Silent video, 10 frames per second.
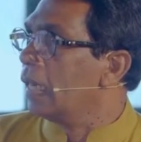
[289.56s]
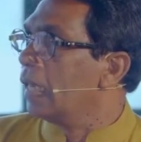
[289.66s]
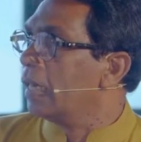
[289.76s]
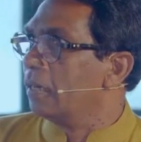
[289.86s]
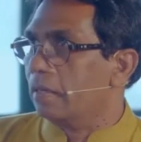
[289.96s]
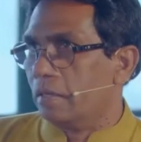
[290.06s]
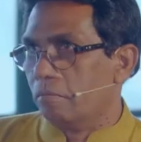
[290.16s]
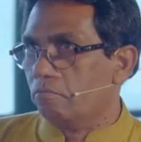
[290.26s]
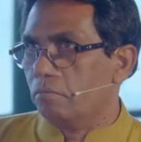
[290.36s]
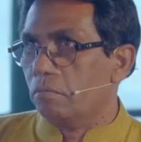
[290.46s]
and
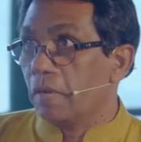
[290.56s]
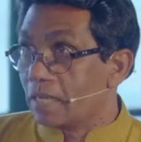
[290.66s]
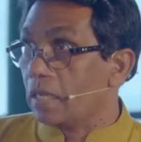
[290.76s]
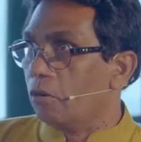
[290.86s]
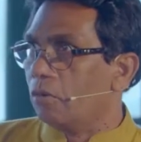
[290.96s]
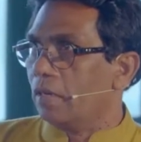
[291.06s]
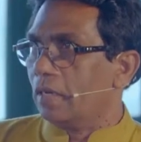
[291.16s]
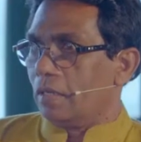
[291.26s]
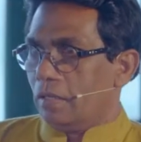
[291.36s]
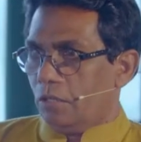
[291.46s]
may sound a
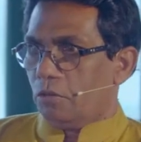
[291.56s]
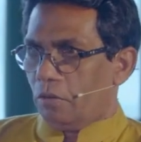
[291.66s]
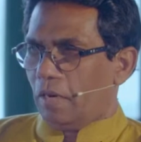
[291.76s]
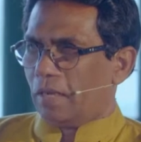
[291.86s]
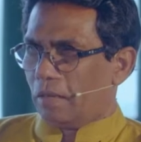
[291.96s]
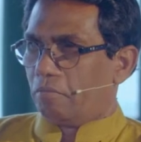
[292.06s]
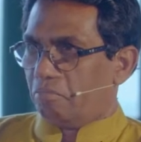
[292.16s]
little, like